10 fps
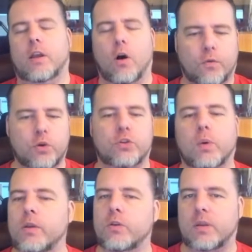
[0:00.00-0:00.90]
of course you want
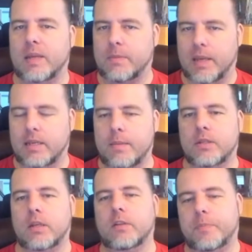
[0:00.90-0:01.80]
to use him as a main damage
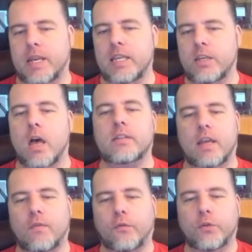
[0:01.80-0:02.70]
dealer, but he does
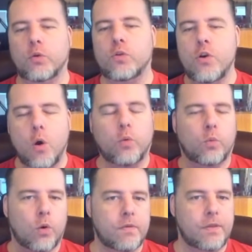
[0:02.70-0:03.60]
have a few
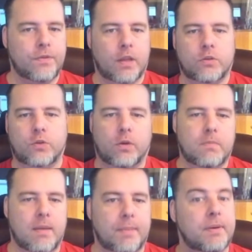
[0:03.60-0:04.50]
noteworthy things you can
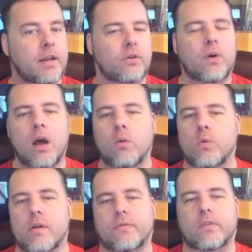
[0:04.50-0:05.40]
maybe play around
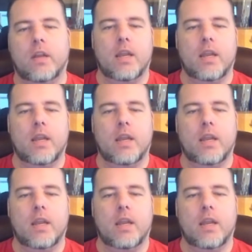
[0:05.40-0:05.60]
with.